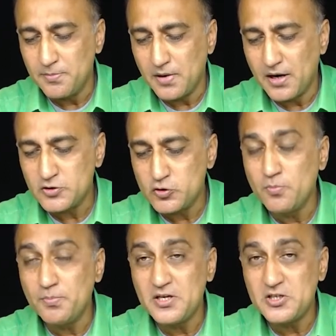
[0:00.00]
Assume
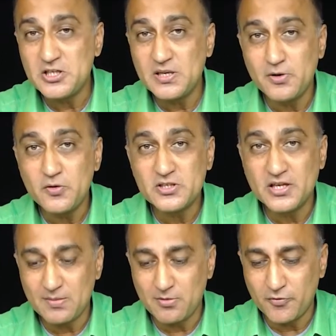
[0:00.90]
MinGW is the
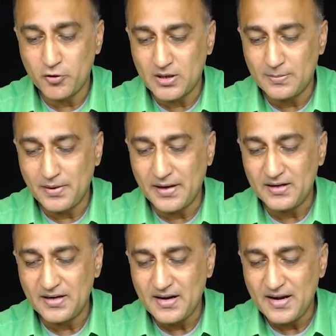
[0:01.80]
name of your
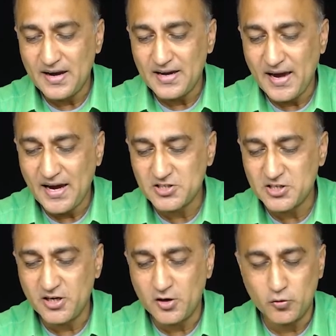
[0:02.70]
compiler hash
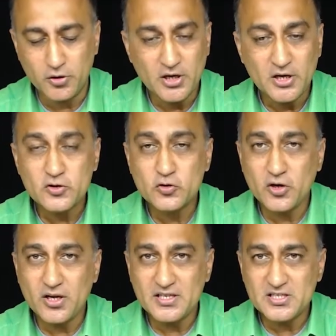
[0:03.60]
include. So
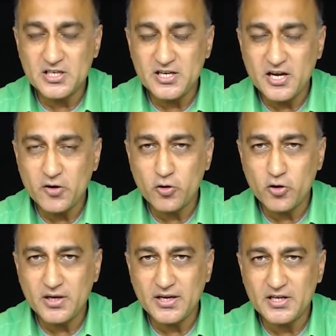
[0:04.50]
here
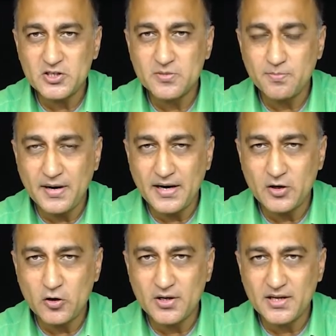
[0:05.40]
stdio.h,
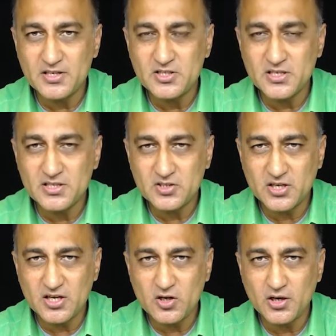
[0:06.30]
math.h,
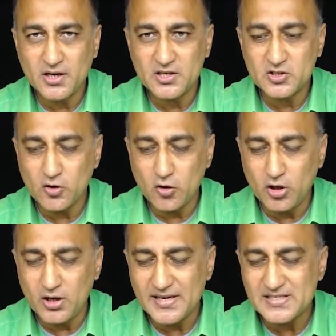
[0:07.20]
string.h,
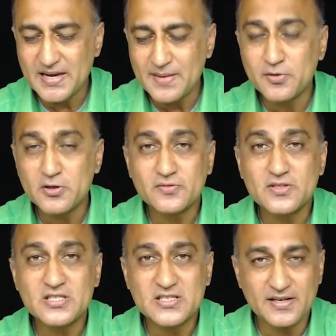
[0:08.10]
all examples of
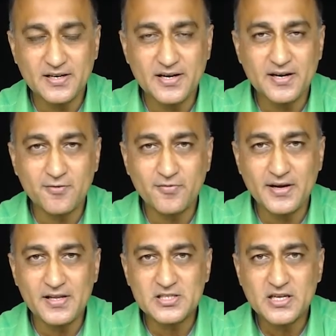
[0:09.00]
the standard header
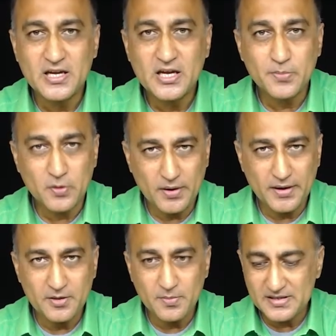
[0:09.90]
files
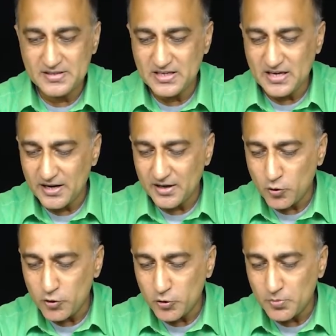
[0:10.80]
provided by C are
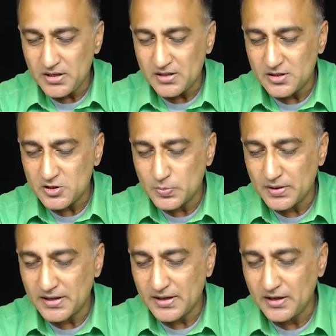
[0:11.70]
going to be in this
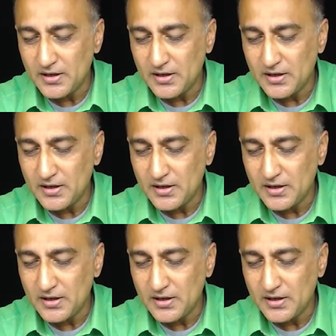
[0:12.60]
particular